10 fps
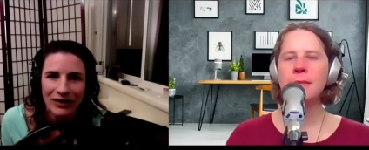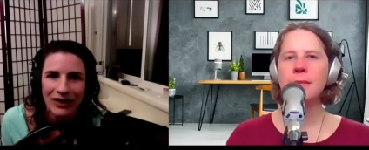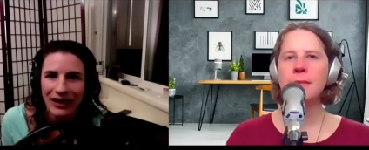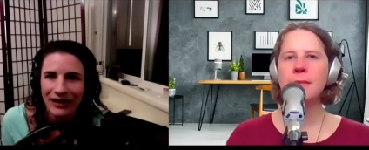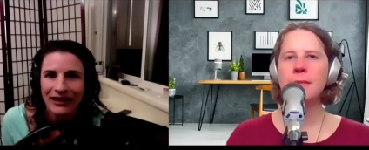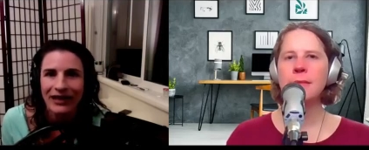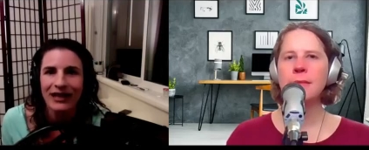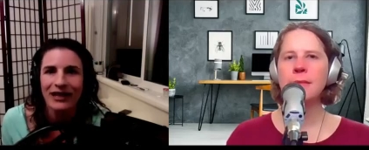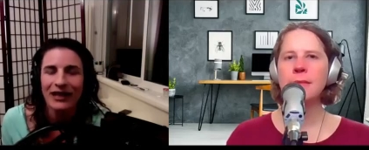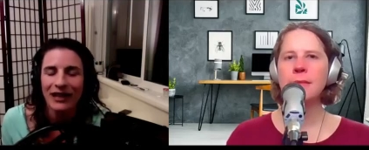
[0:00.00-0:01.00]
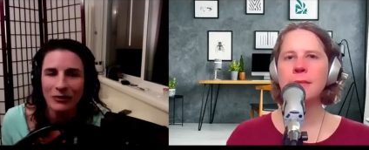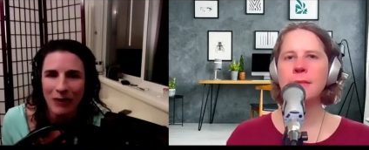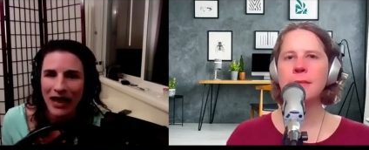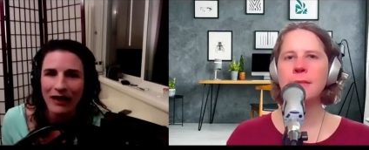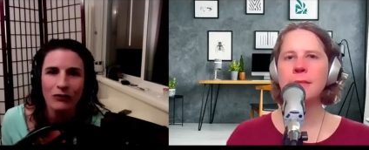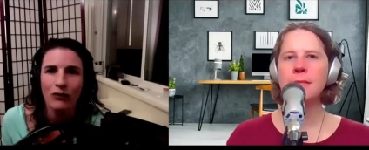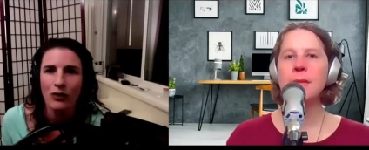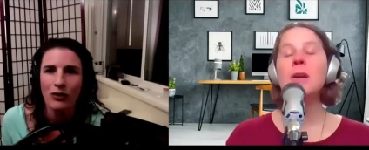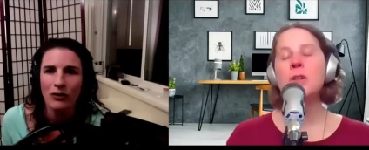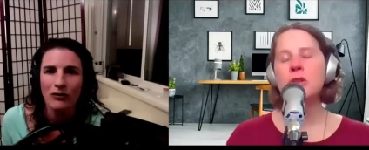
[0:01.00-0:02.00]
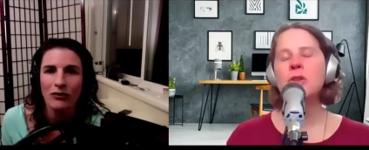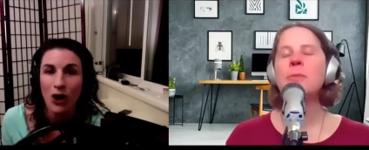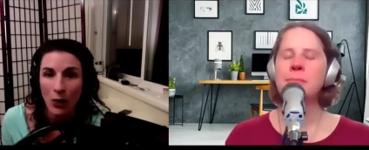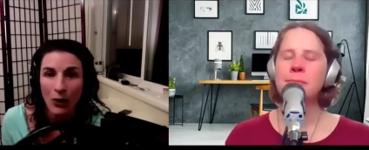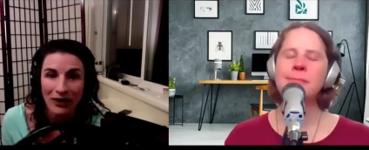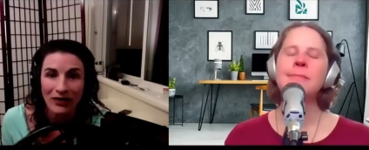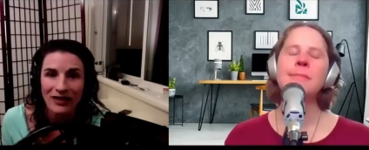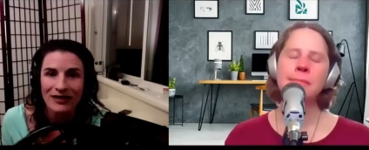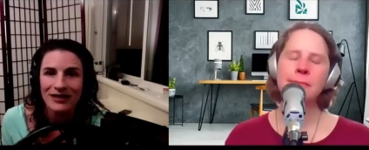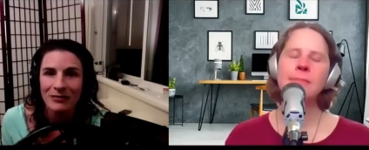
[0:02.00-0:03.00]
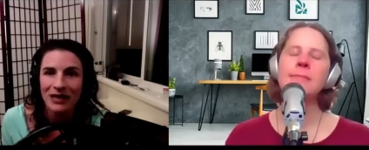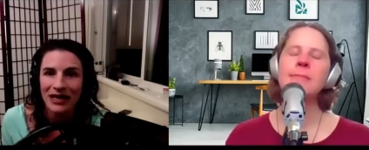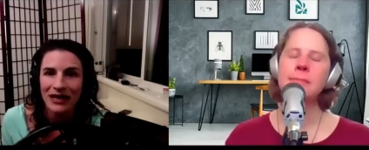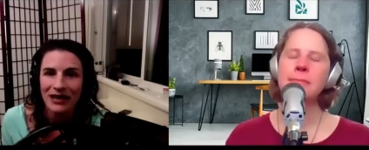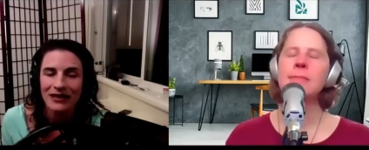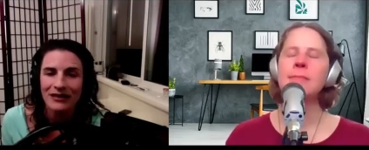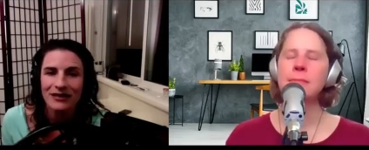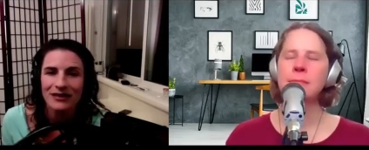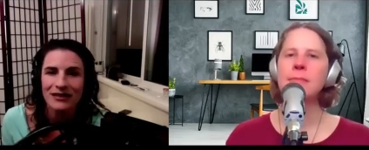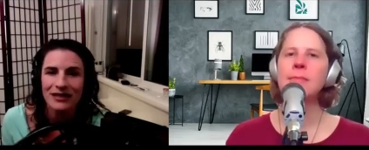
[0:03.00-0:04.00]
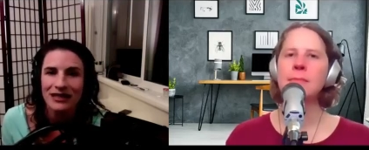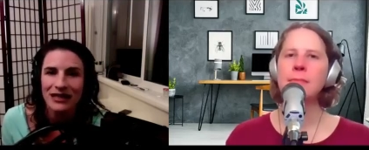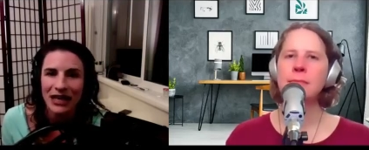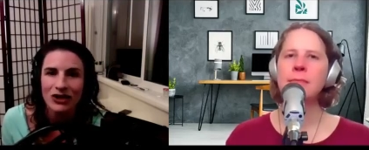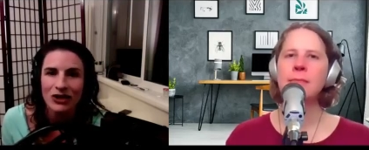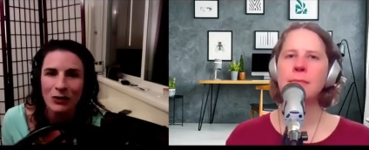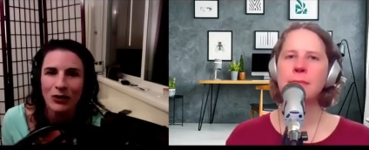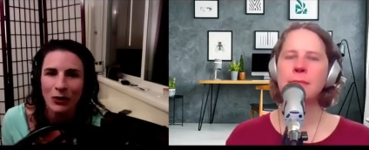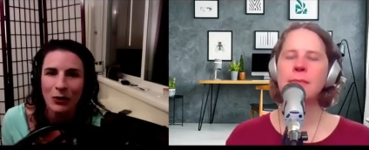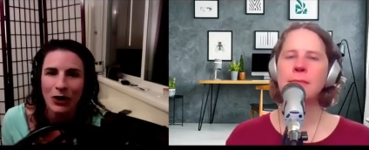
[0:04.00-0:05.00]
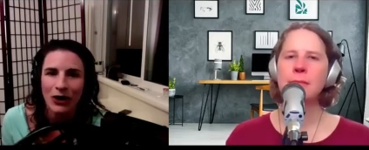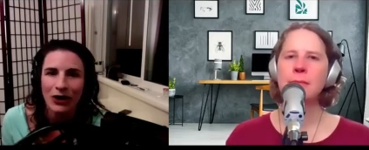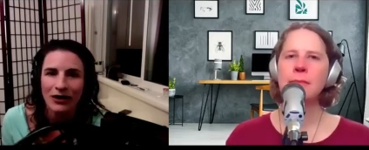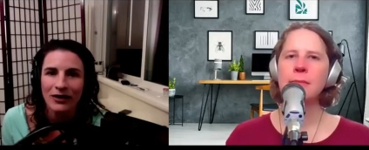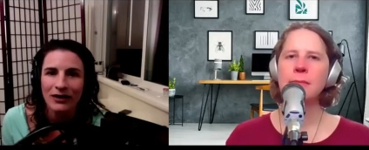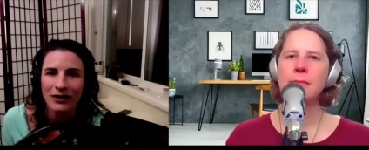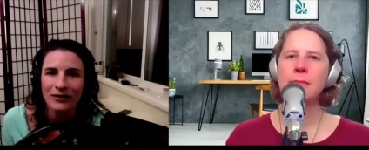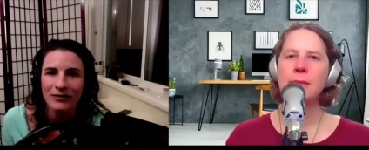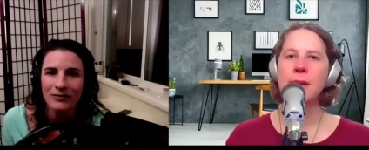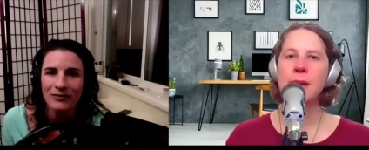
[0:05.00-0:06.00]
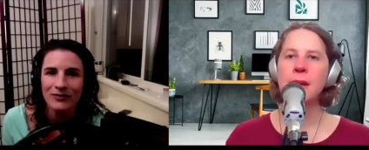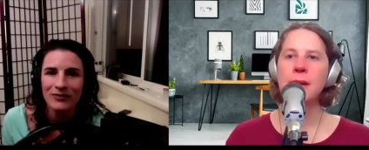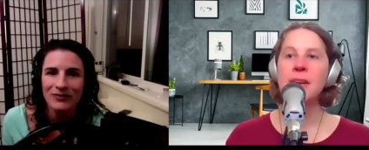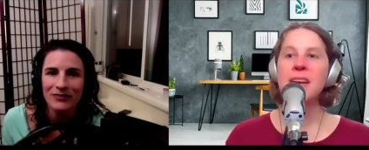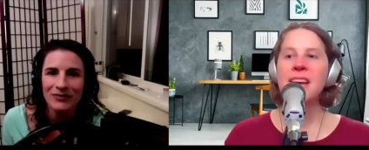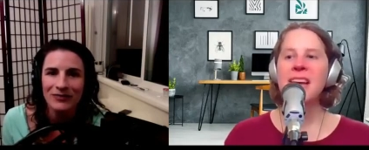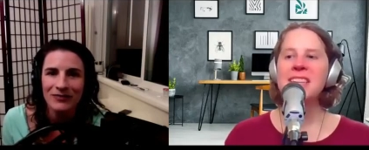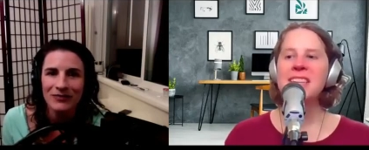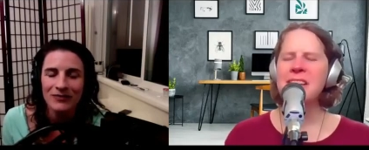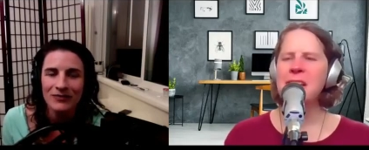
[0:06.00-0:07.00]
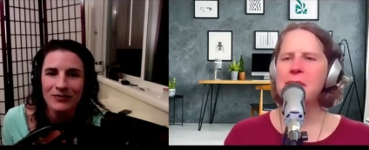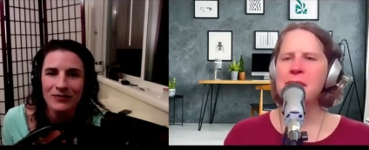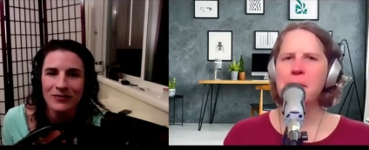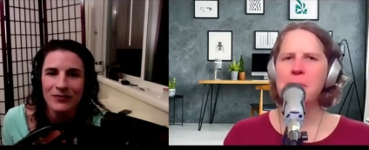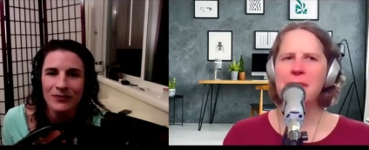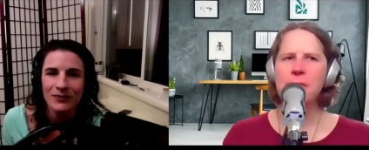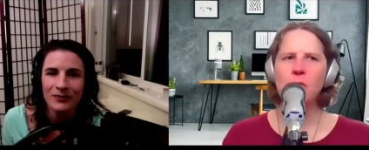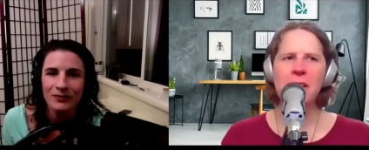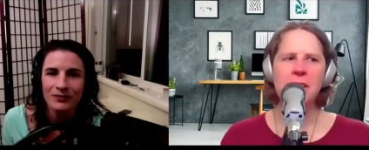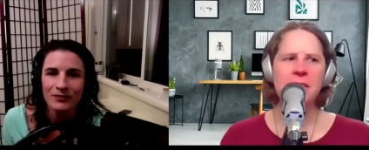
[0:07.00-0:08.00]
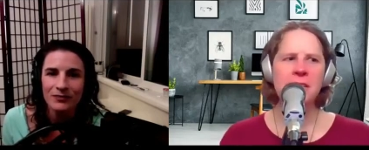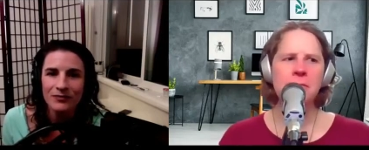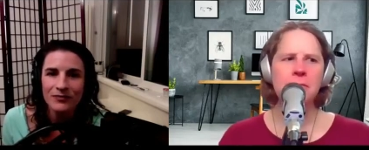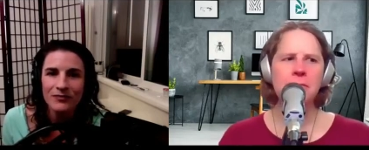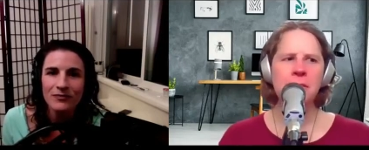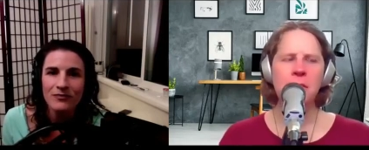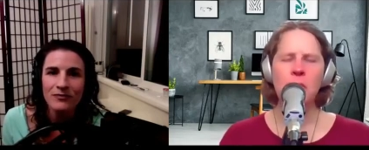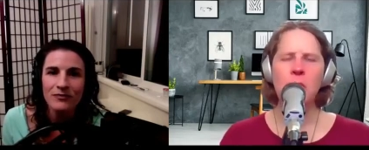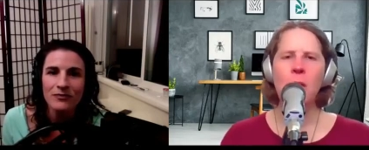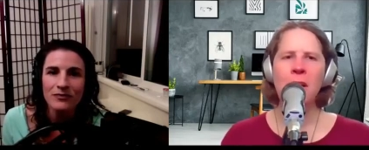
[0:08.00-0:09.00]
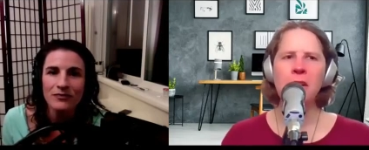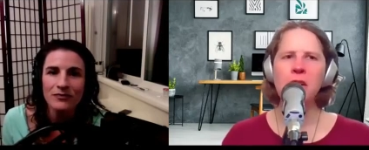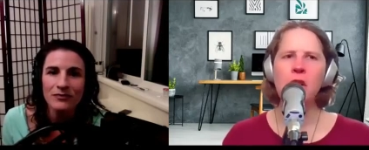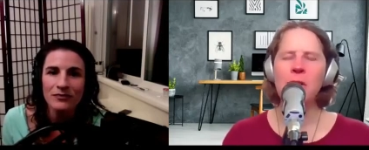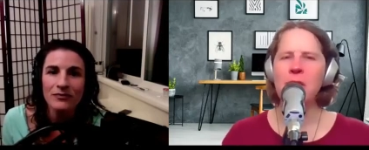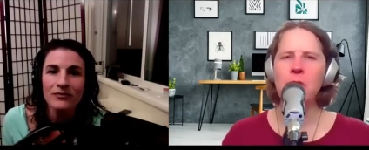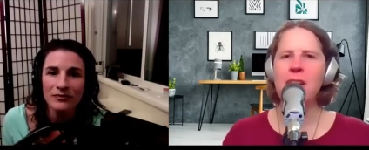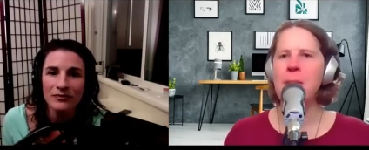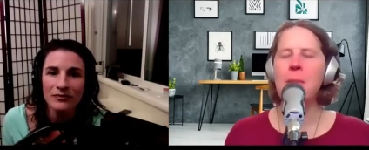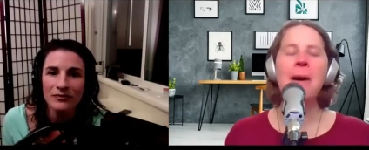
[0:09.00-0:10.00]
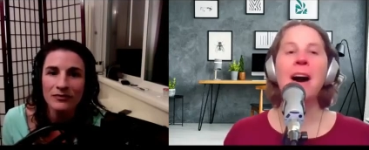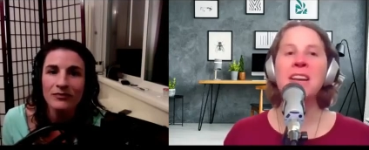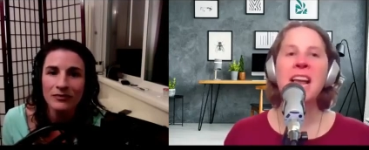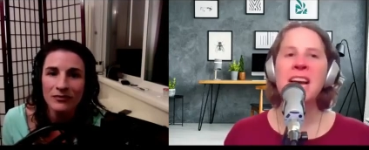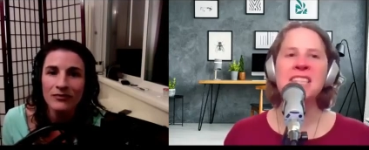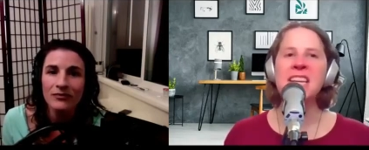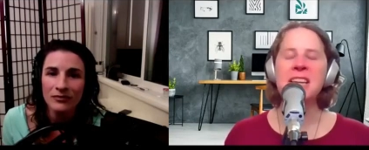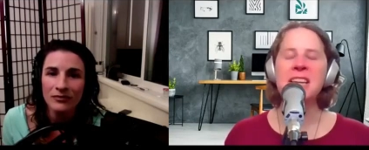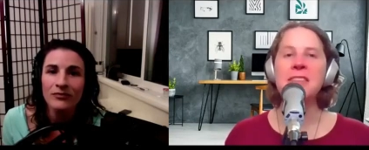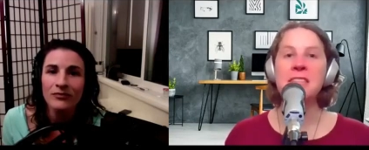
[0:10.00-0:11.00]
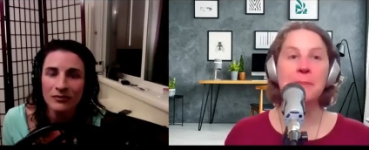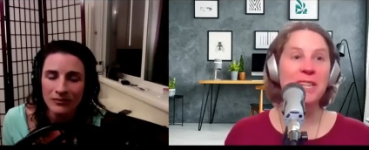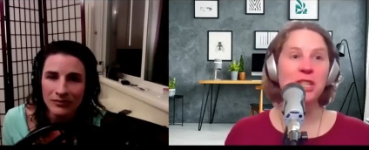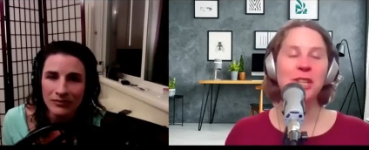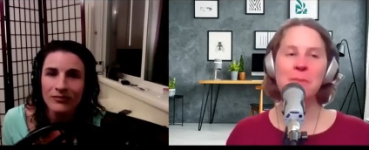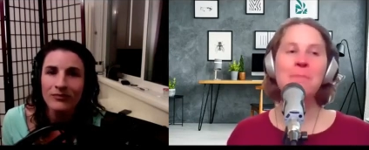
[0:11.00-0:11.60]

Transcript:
Speaker 1: that kind of back and forth of knowing right. that somebody is is engaging with their work.
Speaker 2: Yeah, and I, I think I may have read you know a while ago when I read about podcasting and the special